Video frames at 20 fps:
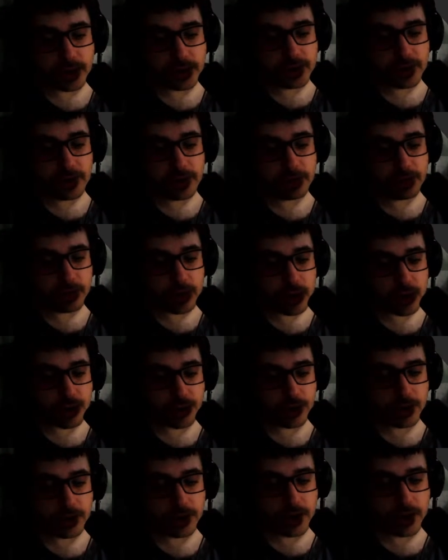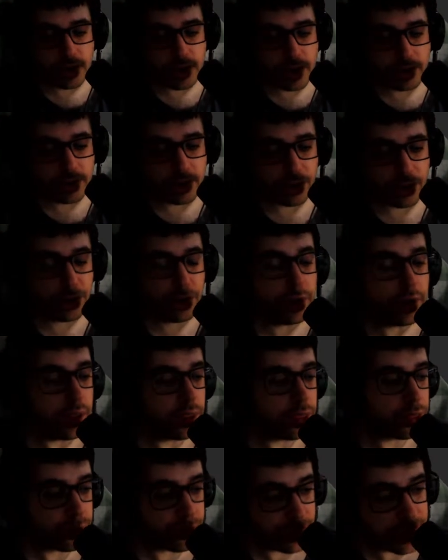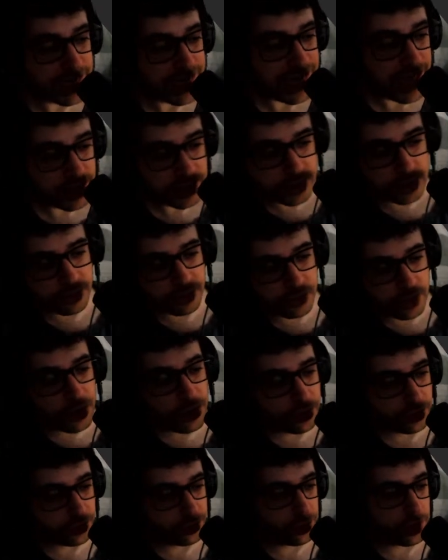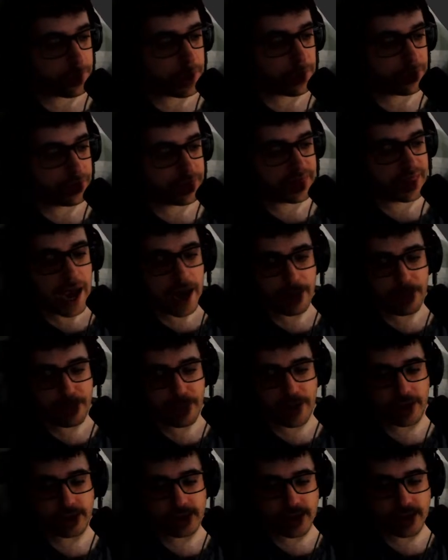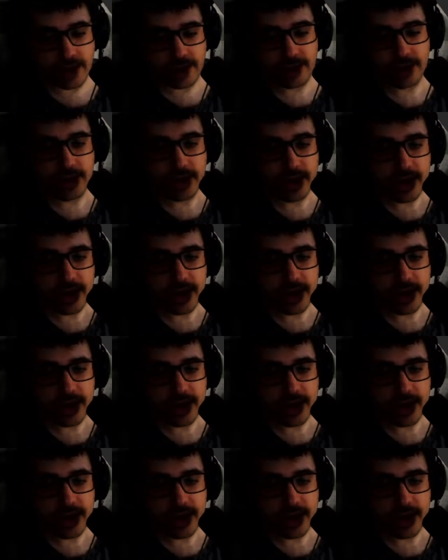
It's even shorter than the other. 33 lines of code. What about that, Panda?